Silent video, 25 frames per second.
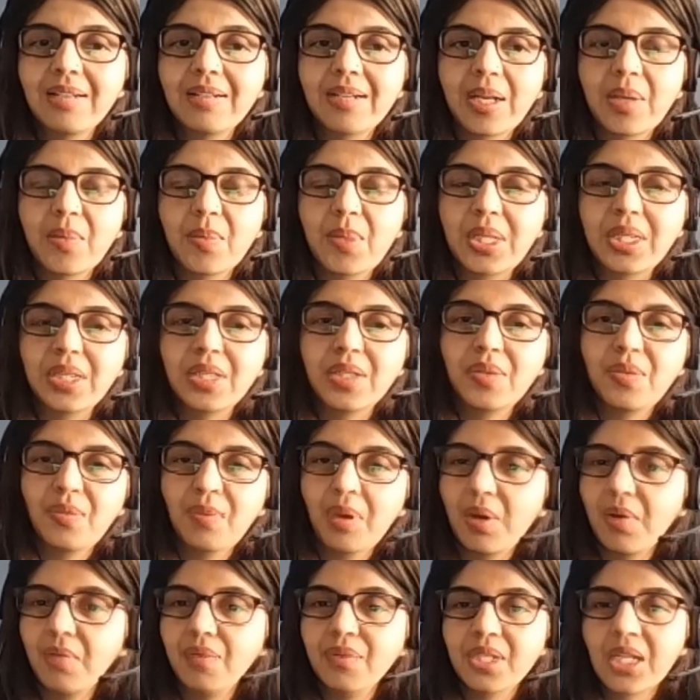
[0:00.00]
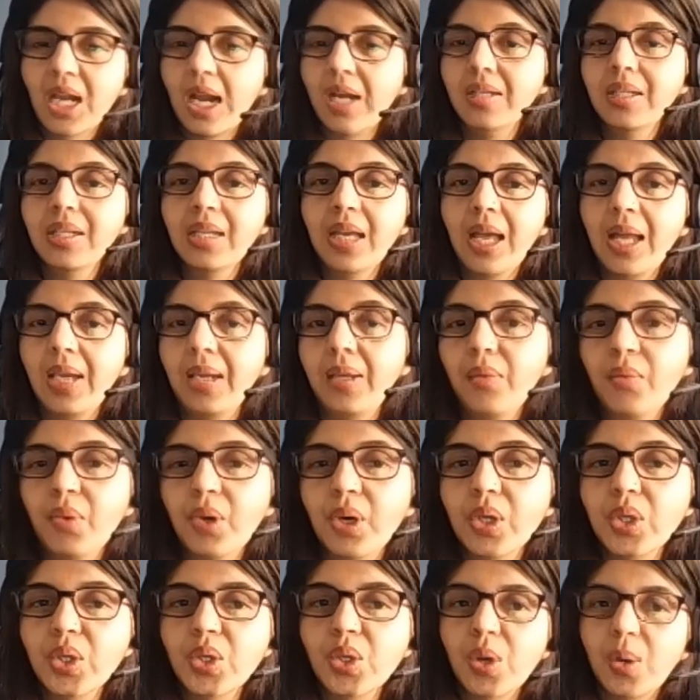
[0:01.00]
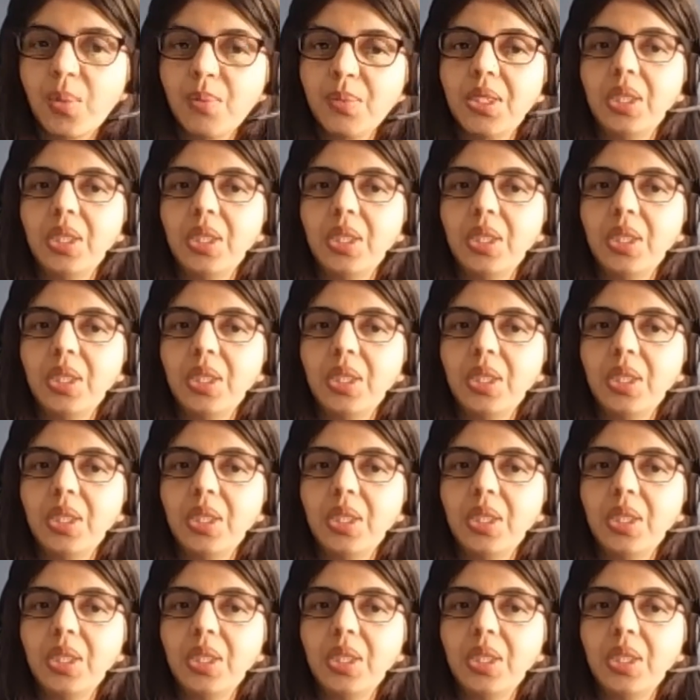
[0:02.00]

recommended way of starting any workshop,